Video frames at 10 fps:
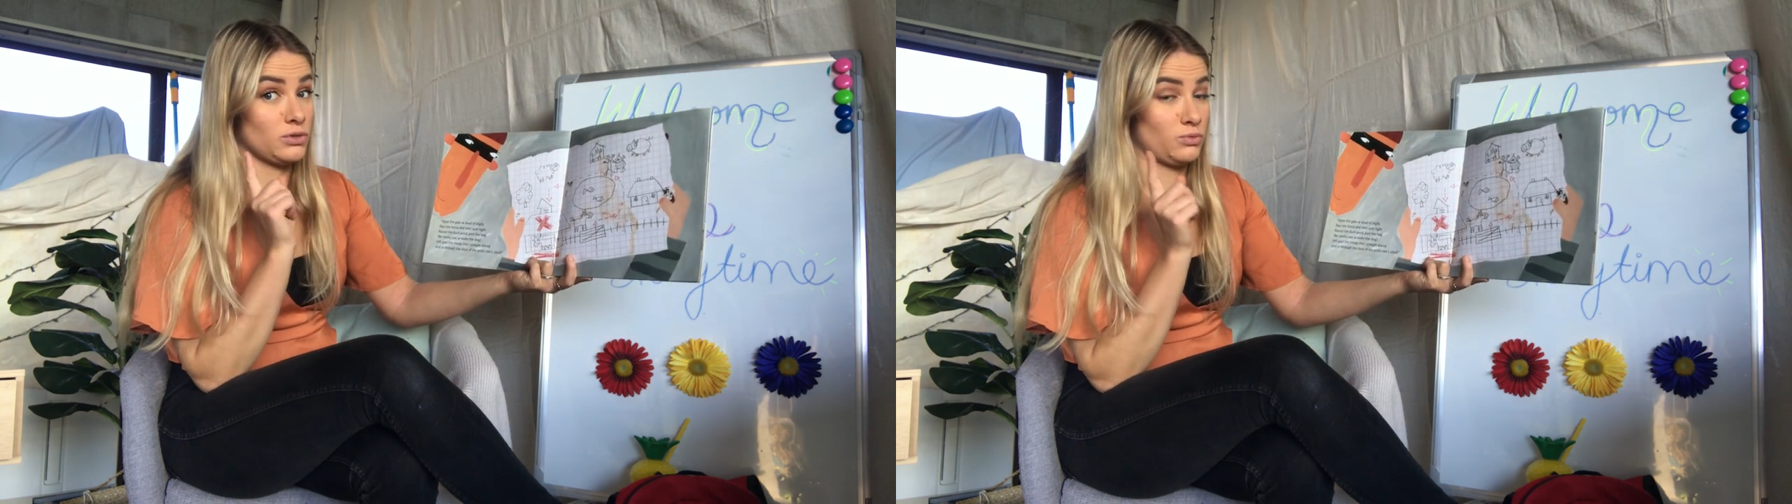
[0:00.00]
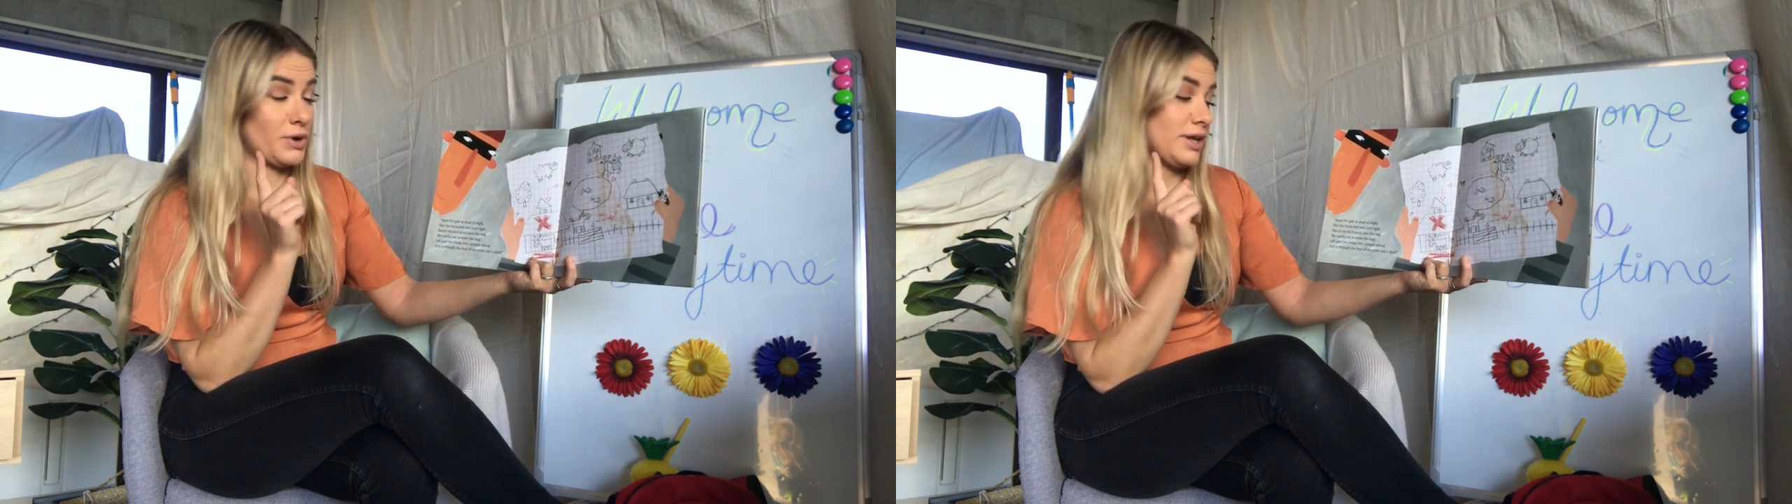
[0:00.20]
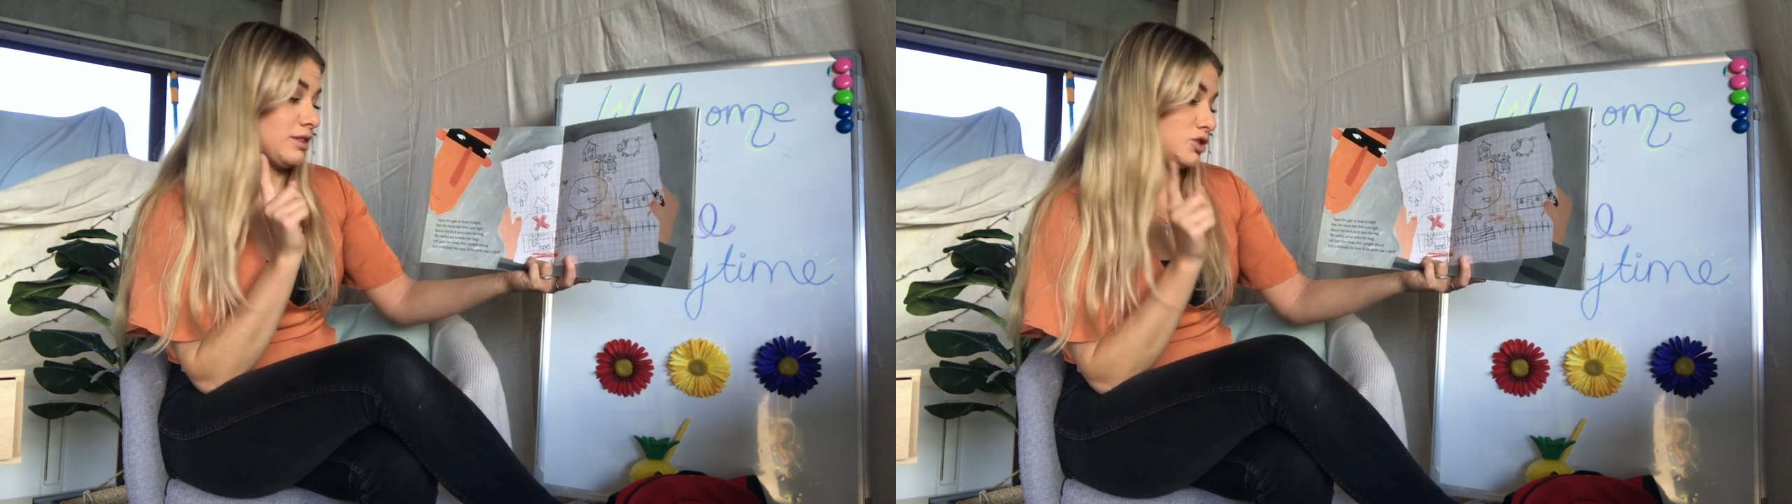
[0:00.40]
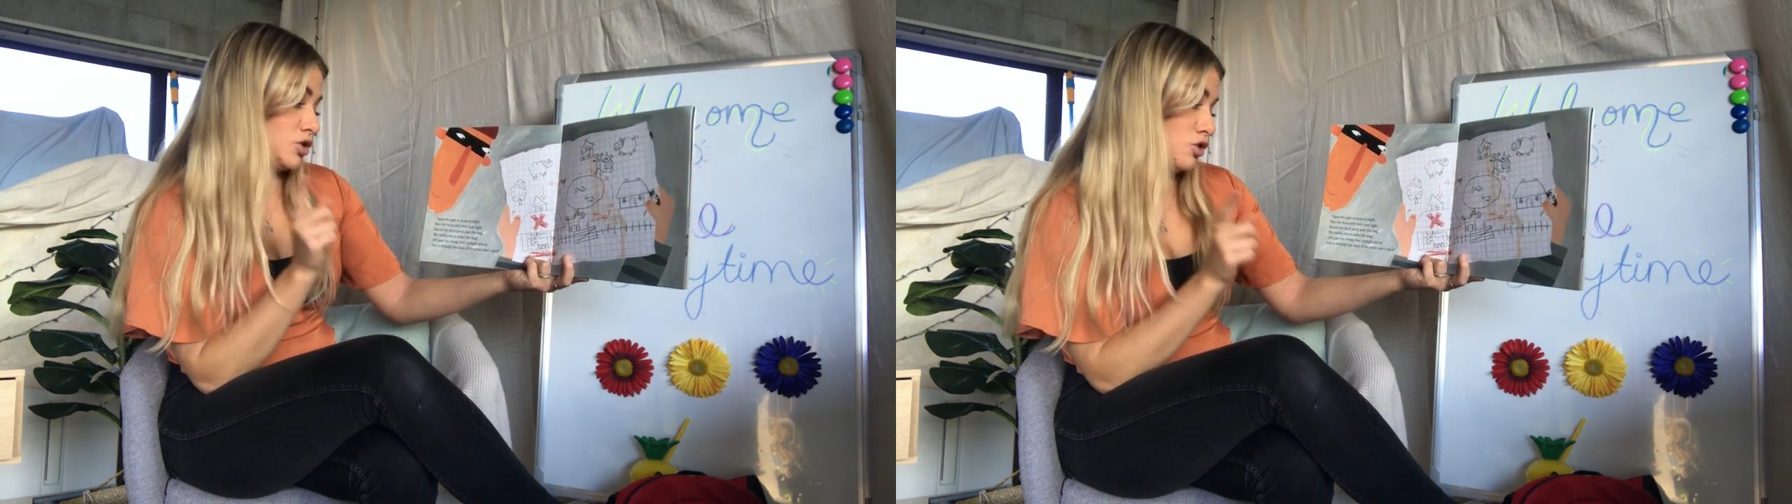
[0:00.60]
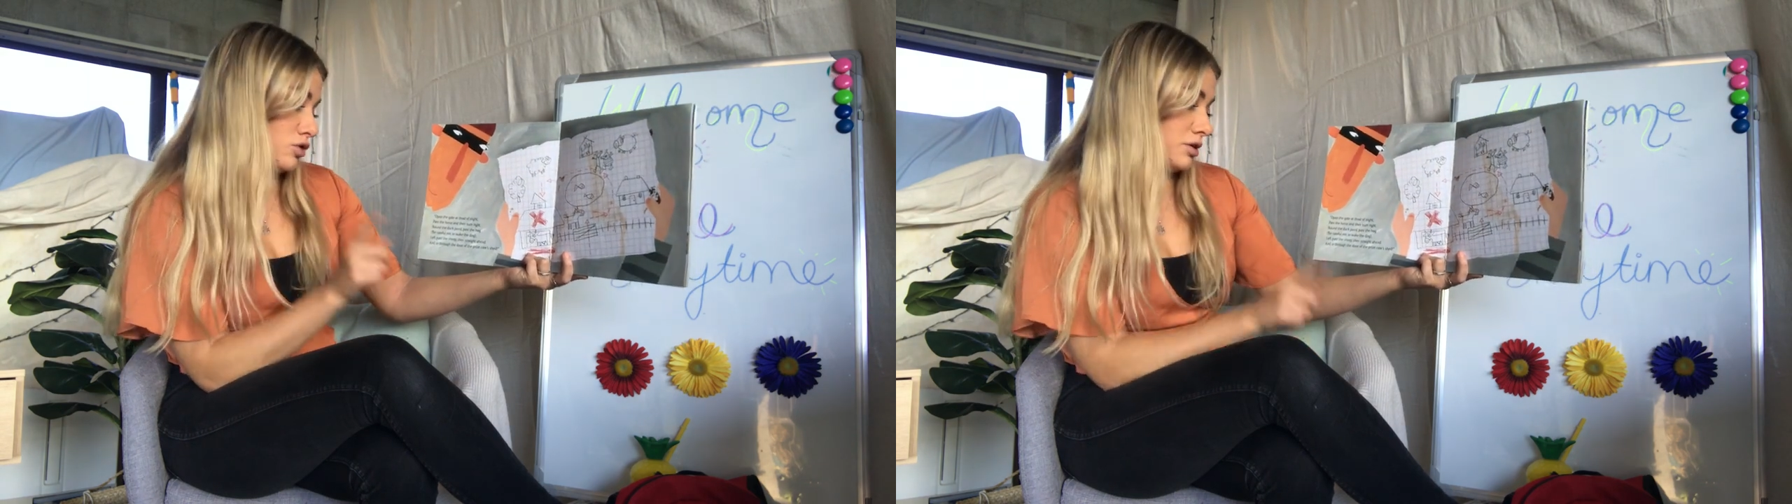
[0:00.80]
to wake the
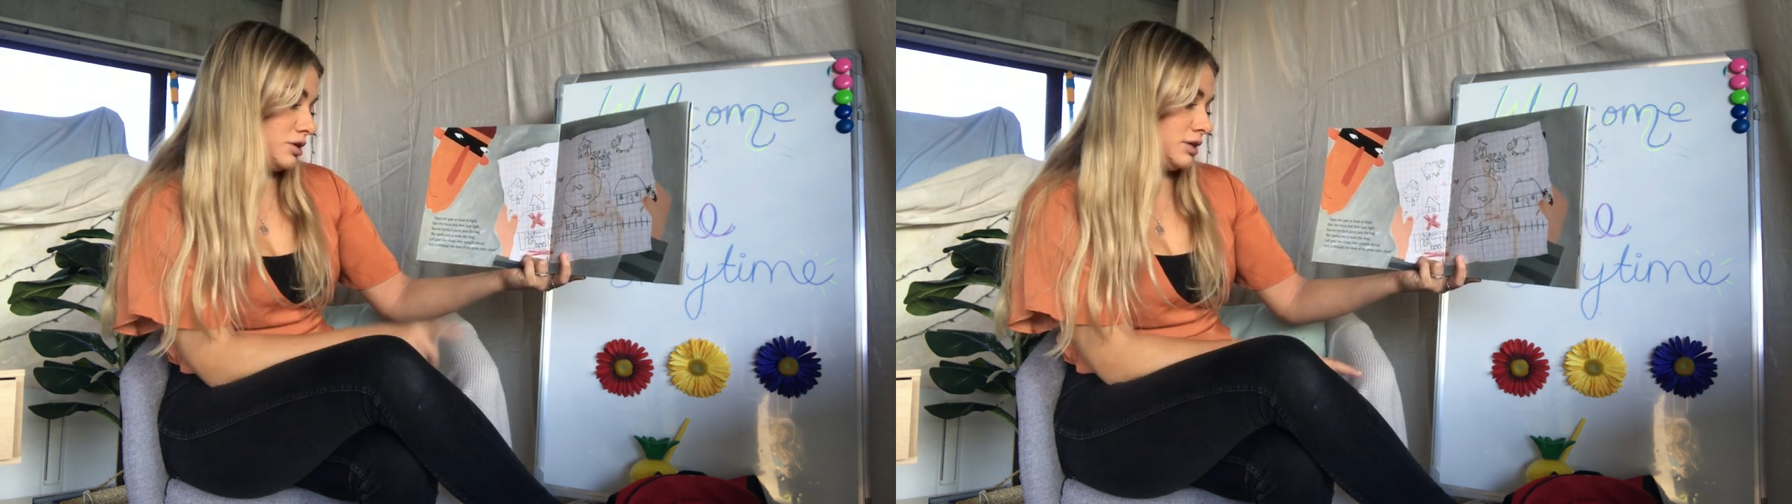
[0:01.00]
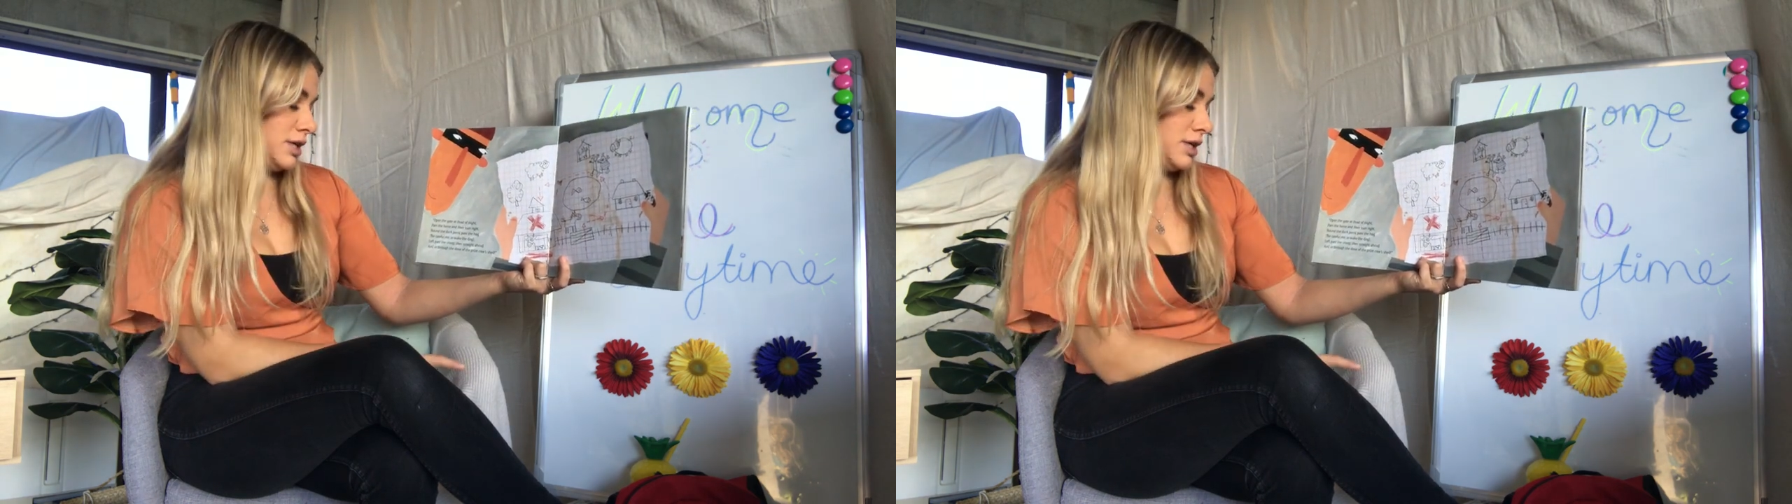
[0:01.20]
dog.